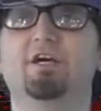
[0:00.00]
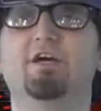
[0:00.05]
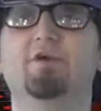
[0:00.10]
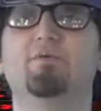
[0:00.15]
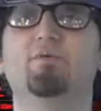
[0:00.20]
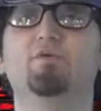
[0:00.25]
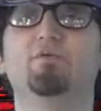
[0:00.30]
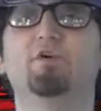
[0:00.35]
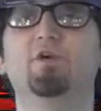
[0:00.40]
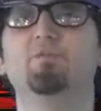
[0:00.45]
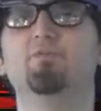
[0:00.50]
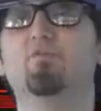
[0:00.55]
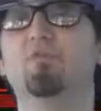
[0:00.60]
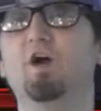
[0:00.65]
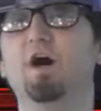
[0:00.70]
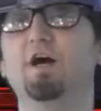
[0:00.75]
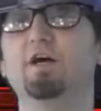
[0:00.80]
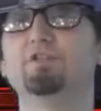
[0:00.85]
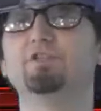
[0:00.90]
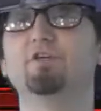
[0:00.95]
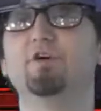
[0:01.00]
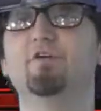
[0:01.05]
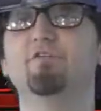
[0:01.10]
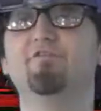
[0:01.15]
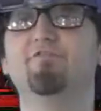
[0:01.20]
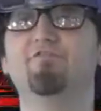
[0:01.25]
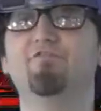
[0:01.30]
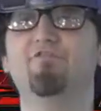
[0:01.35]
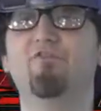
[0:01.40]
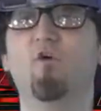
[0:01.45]
site will comprise
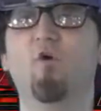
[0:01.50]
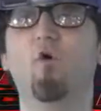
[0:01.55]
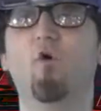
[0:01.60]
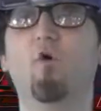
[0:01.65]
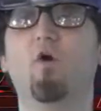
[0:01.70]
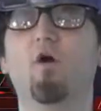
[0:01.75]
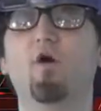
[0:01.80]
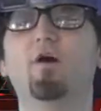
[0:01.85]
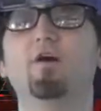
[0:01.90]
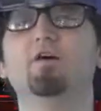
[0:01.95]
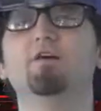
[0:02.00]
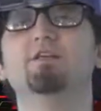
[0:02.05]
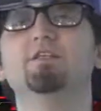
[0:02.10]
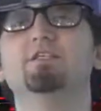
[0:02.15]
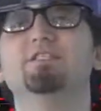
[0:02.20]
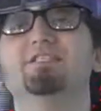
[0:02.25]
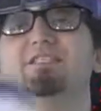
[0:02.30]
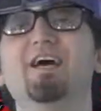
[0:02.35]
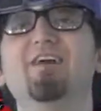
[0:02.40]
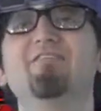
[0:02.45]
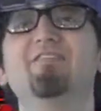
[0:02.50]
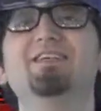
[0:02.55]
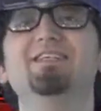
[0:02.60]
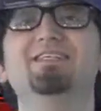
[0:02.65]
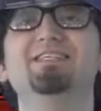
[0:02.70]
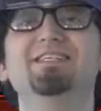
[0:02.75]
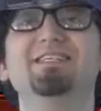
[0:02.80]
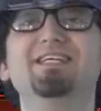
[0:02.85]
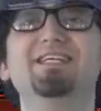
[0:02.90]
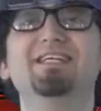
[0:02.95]
of four
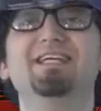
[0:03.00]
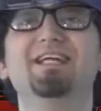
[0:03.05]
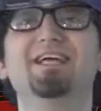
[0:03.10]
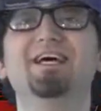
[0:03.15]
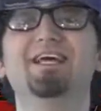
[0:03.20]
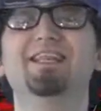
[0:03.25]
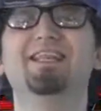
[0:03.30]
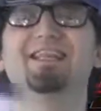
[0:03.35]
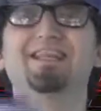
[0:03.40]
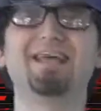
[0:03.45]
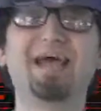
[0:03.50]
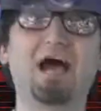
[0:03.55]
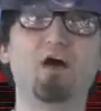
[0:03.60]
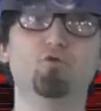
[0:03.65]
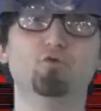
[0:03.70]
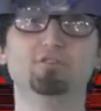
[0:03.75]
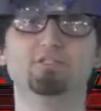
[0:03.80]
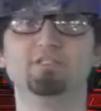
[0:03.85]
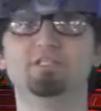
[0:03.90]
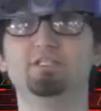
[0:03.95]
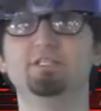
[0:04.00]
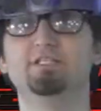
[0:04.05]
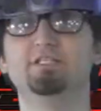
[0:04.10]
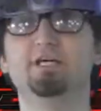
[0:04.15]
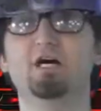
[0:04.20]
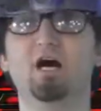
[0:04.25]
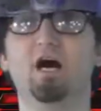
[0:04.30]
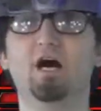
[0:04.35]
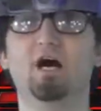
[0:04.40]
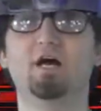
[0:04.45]

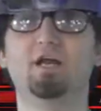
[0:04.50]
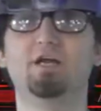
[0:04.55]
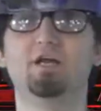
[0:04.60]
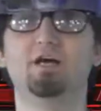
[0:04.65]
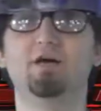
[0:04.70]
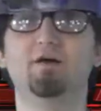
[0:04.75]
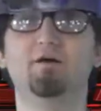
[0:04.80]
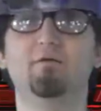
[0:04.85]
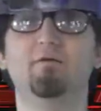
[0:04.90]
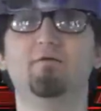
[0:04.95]
17,000-ton